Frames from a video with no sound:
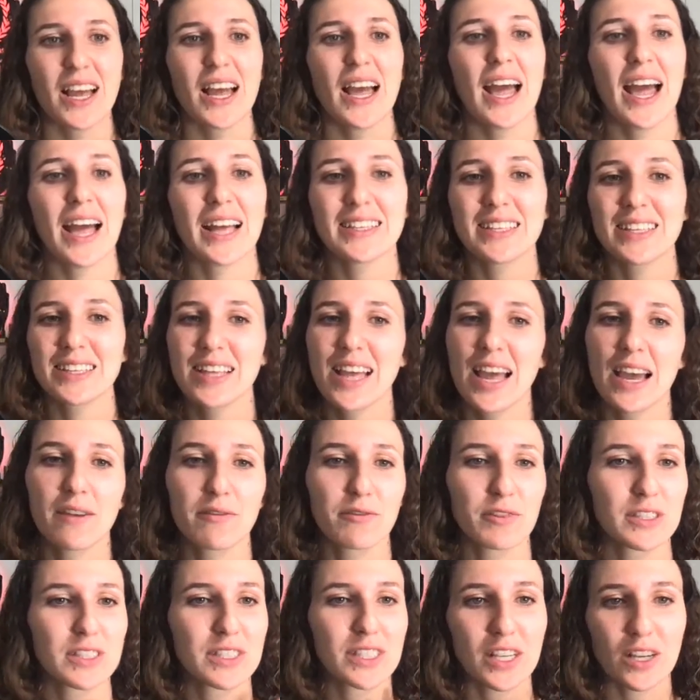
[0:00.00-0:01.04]
And in
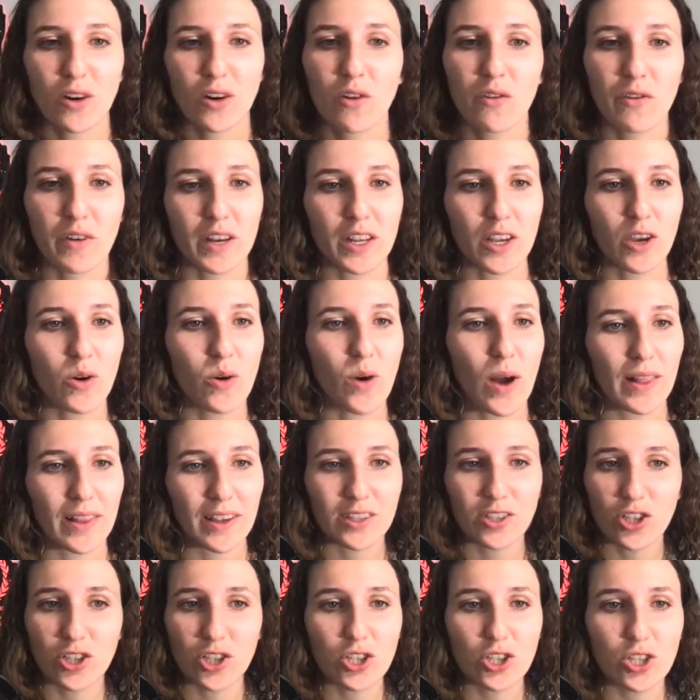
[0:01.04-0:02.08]
every single video, I like
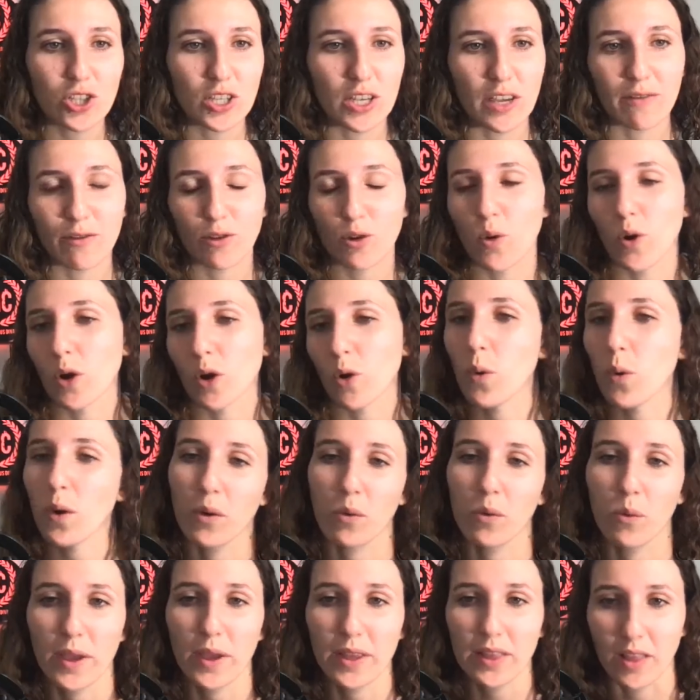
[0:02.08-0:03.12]
to give you a
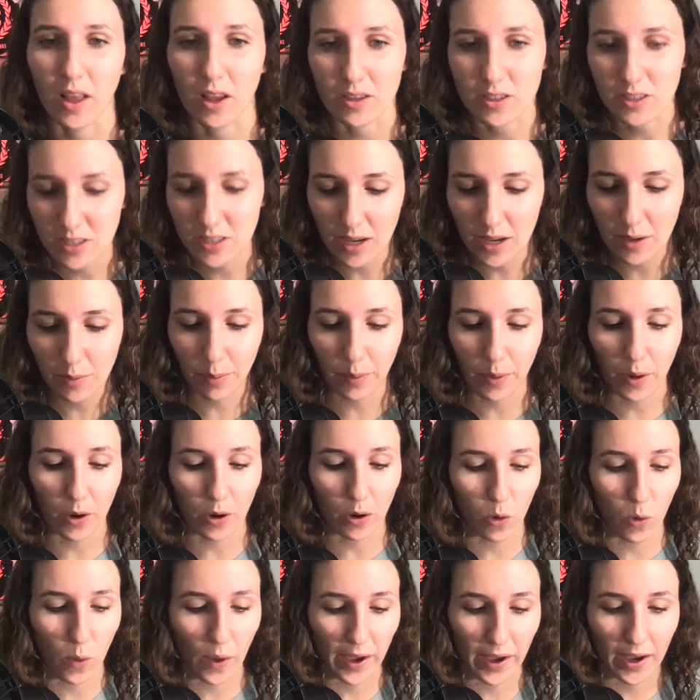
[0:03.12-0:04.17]
quick weight loss tip, a
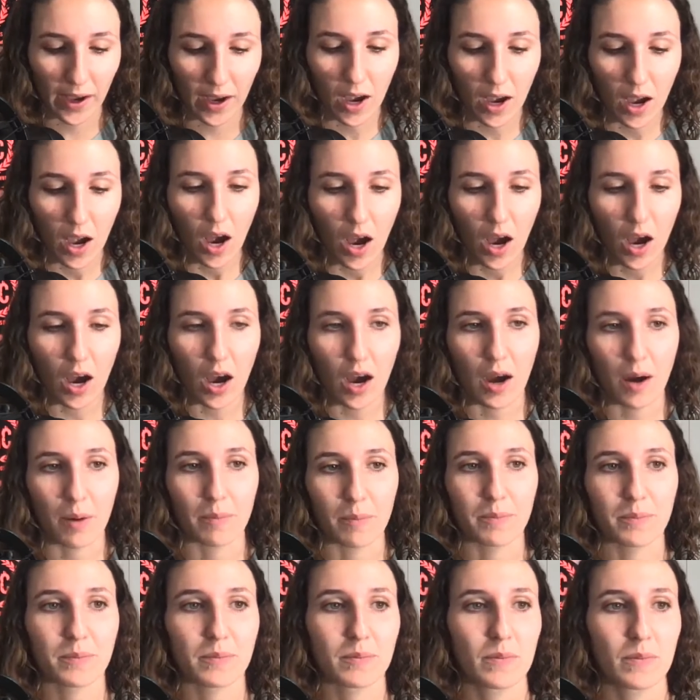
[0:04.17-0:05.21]
quick
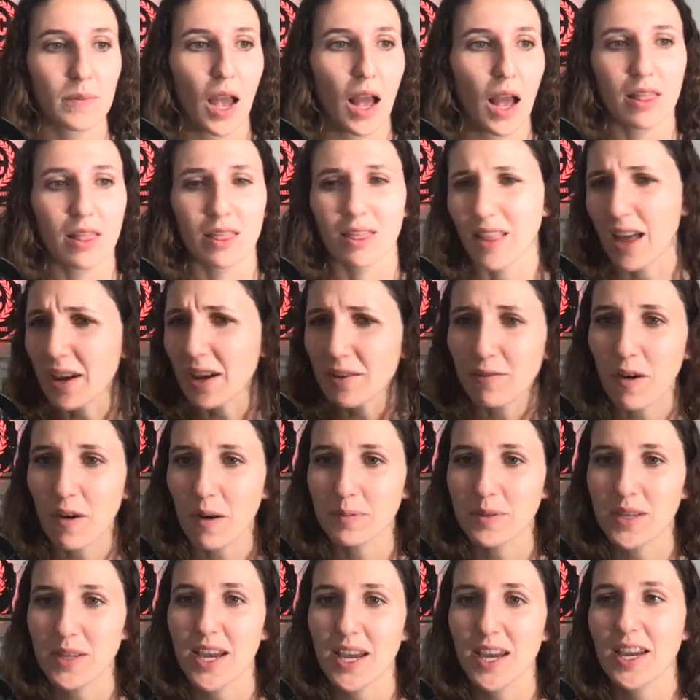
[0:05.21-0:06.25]
life
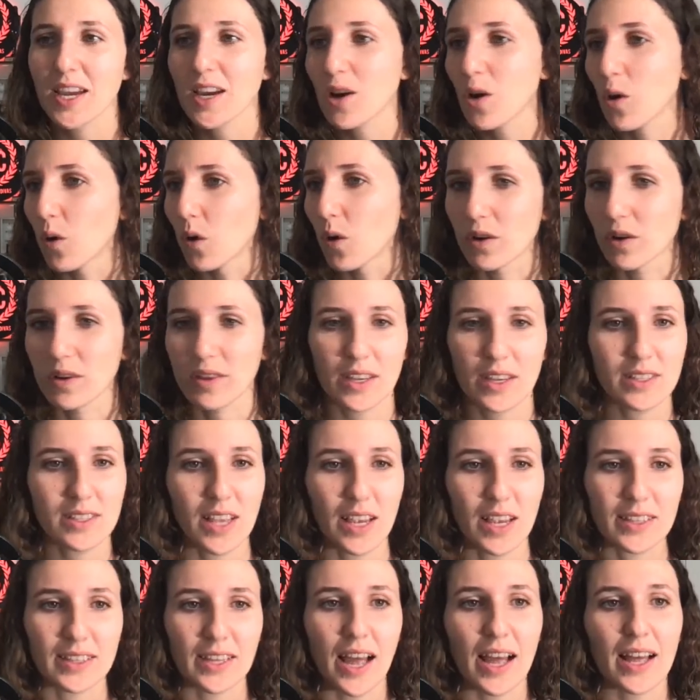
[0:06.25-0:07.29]
update, or things
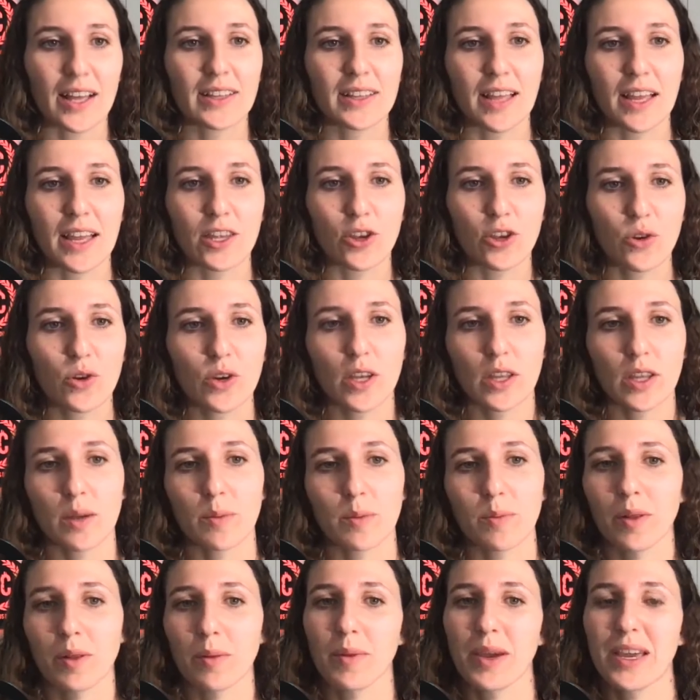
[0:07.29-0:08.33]
like that that you can
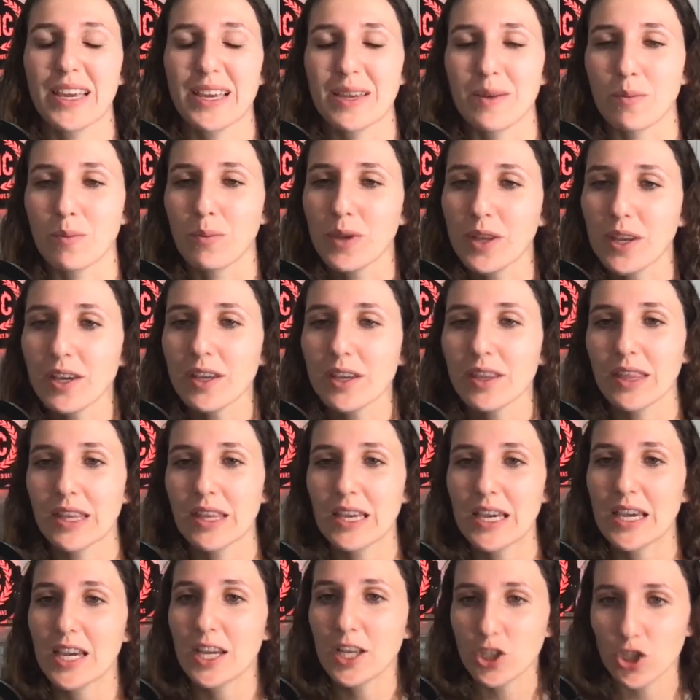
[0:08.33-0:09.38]
implement
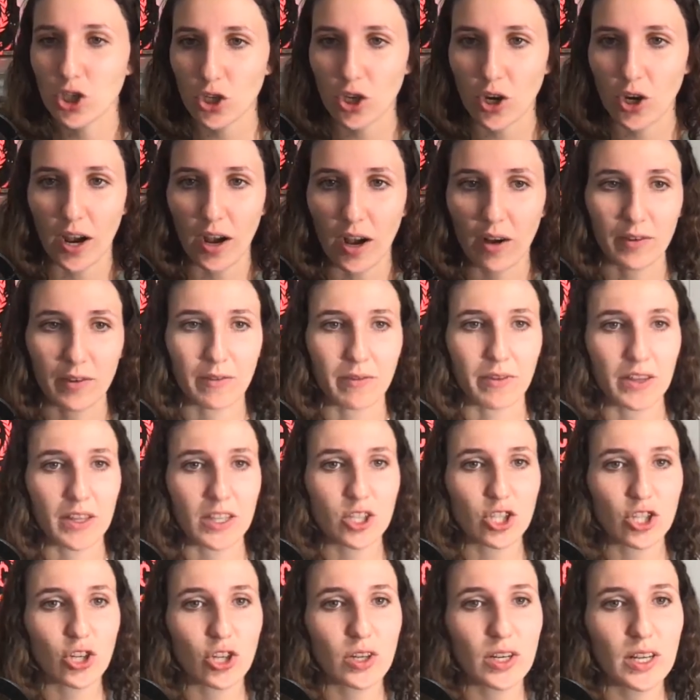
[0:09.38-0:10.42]
immediately into your health and
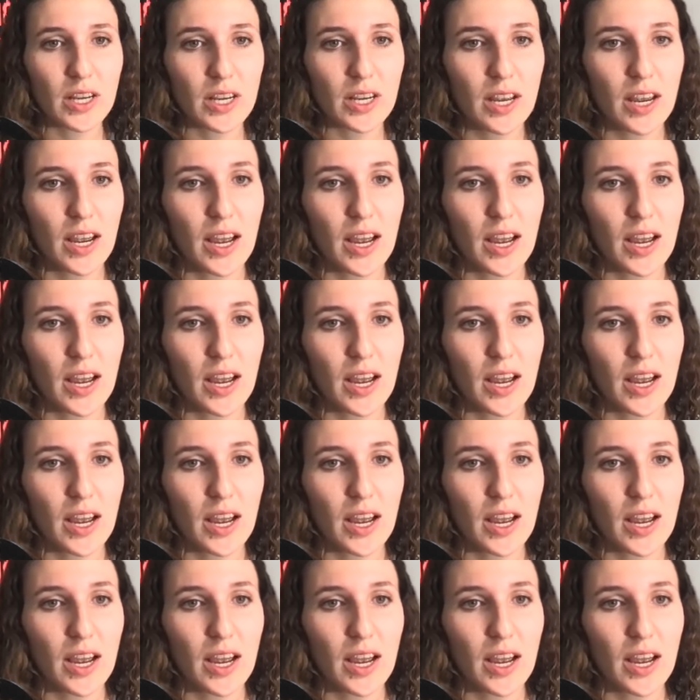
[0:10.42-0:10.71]
fitness journey.